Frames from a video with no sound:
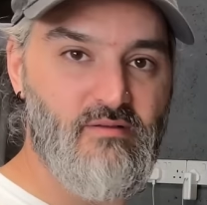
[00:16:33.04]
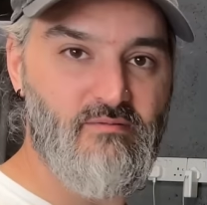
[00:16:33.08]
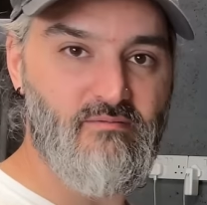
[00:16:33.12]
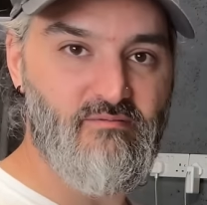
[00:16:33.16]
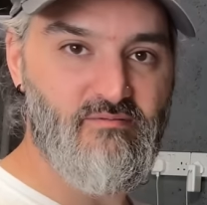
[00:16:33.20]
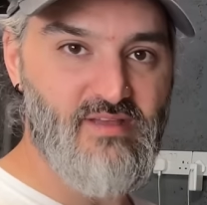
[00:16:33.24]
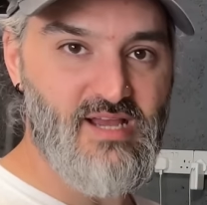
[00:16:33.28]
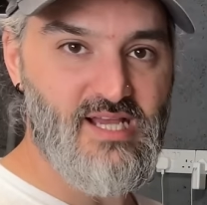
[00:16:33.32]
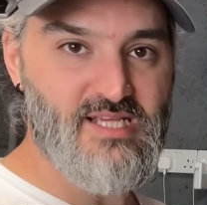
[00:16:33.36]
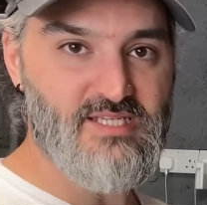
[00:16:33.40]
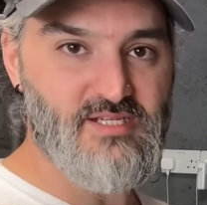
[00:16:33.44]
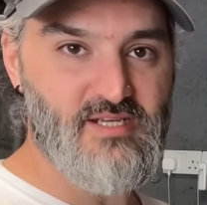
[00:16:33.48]

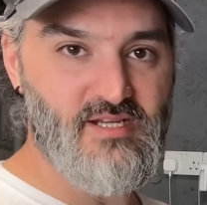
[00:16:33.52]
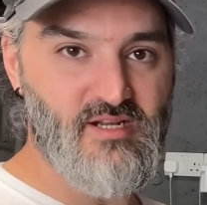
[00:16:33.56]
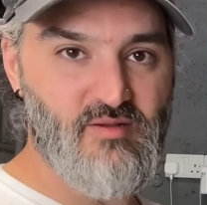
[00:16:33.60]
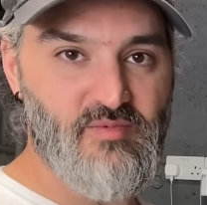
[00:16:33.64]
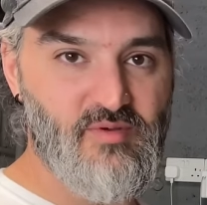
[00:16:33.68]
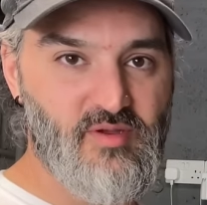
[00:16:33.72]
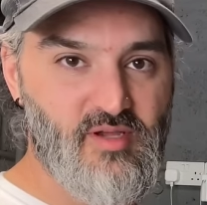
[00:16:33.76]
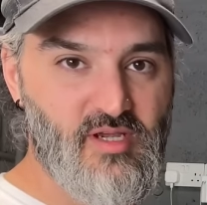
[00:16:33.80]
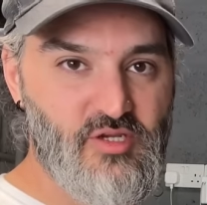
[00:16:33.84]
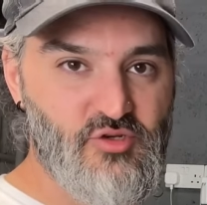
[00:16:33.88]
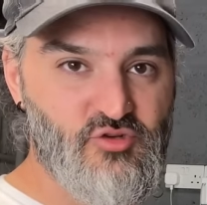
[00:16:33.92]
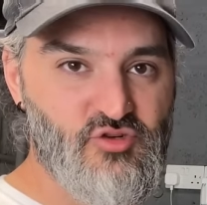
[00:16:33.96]
that's going to
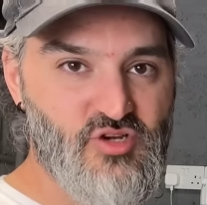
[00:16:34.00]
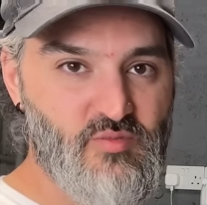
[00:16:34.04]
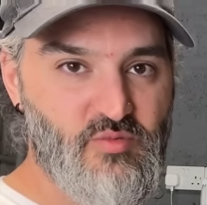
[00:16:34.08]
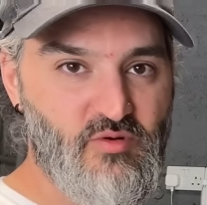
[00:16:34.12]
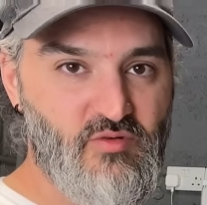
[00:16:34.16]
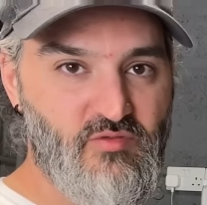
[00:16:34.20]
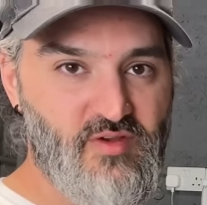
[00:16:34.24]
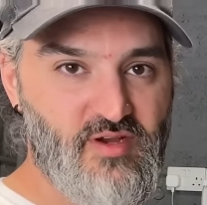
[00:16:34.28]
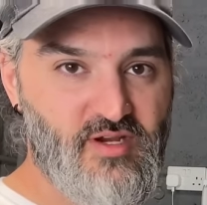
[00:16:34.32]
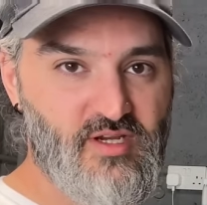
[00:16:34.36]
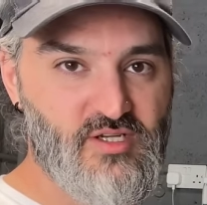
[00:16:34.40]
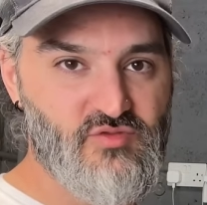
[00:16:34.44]
be triple
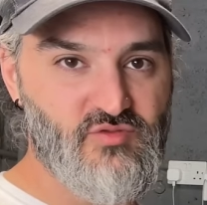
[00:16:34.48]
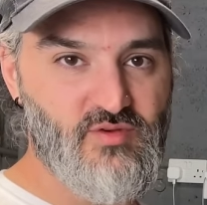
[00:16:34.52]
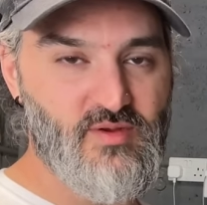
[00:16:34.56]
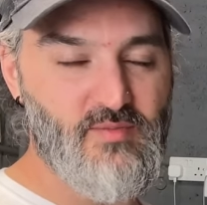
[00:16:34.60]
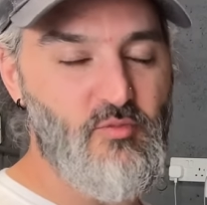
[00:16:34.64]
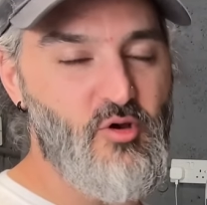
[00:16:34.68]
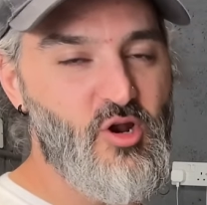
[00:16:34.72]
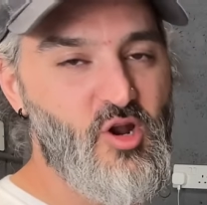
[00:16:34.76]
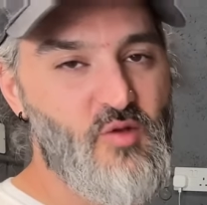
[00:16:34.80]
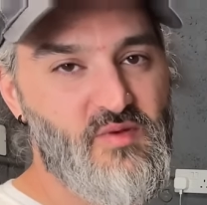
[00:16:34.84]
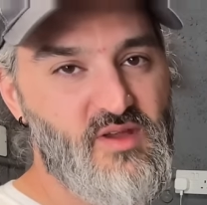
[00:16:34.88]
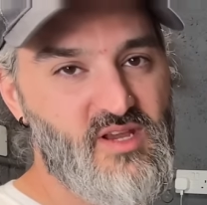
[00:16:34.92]
figures. It
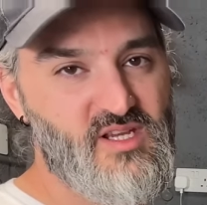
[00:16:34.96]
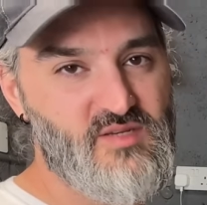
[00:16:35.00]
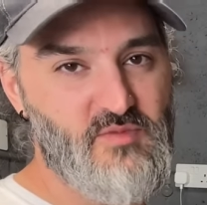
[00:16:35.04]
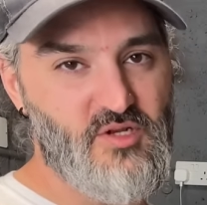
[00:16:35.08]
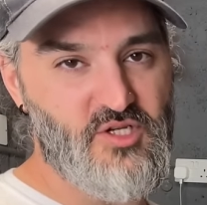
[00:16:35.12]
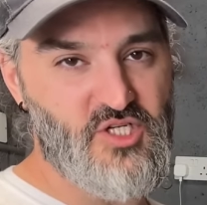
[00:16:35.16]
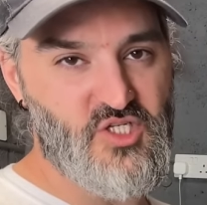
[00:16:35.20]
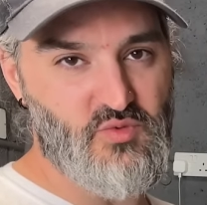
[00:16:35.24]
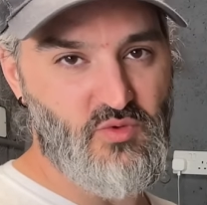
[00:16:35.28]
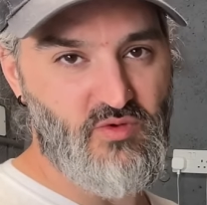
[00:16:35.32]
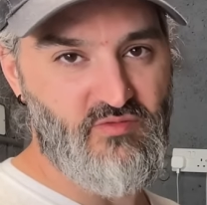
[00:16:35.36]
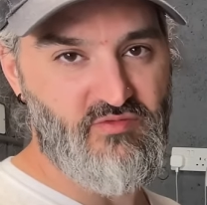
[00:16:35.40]
might not be as
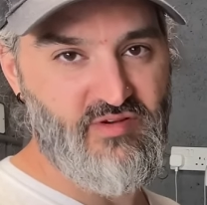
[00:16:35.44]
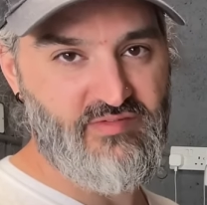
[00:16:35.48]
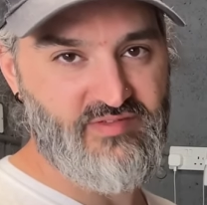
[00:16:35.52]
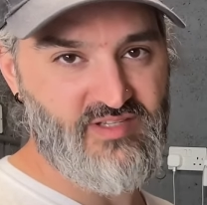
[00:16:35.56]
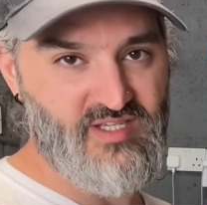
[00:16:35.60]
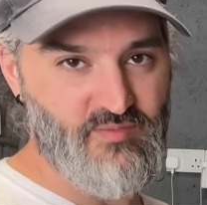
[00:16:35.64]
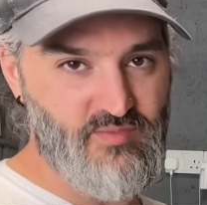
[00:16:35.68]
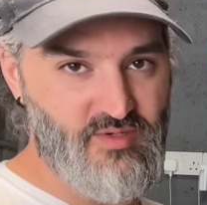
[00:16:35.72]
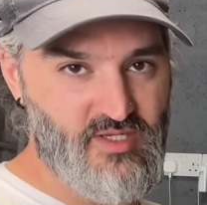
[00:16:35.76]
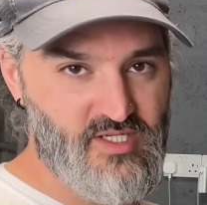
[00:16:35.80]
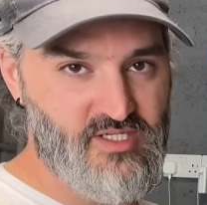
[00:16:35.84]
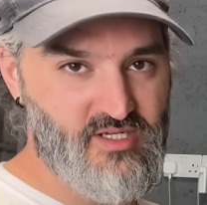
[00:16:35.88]
much as
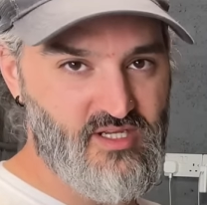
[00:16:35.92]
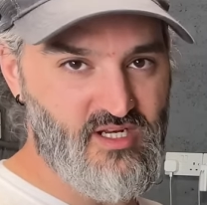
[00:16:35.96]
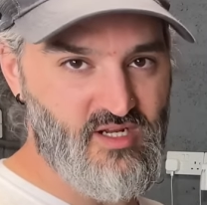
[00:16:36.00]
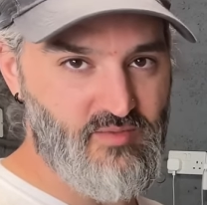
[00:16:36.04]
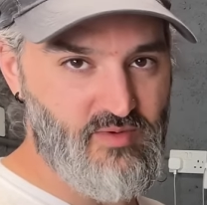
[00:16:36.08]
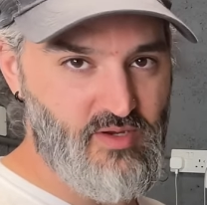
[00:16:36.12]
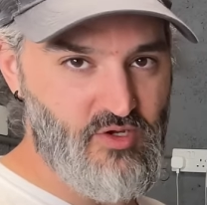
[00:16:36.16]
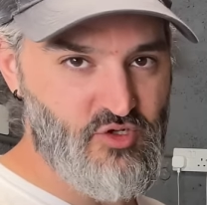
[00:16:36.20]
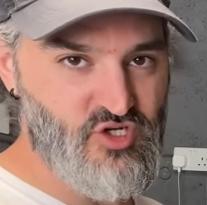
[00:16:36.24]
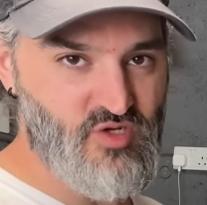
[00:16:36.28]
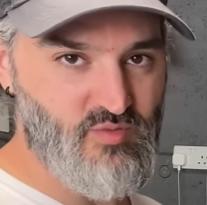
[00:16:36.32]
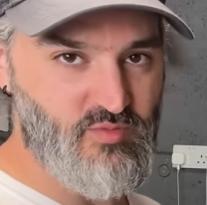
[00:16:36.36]
150, but it's going to
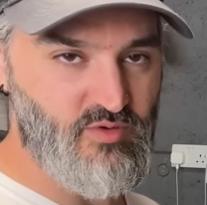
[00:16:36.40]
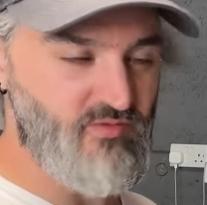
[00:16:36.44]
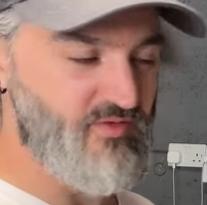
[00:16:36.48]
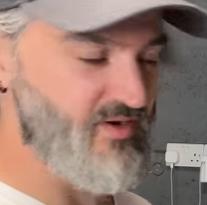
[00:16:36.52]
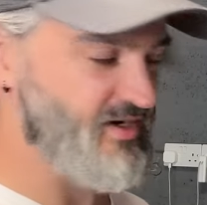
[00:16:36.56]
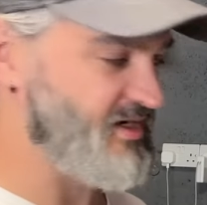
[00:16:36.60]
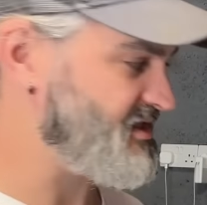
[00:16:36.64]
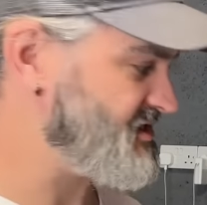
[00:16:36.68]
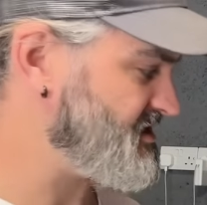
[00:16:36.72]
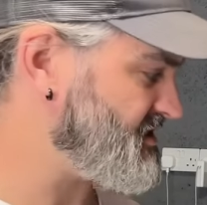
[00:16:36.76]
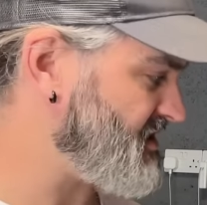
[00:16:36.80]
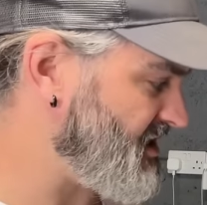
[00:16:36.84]
be triple
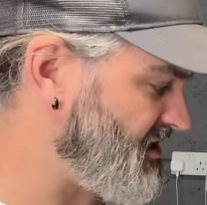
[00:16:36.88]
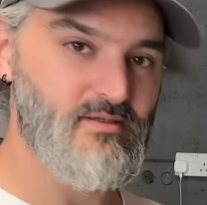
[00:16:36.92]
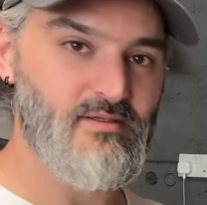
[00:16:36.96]
figures there.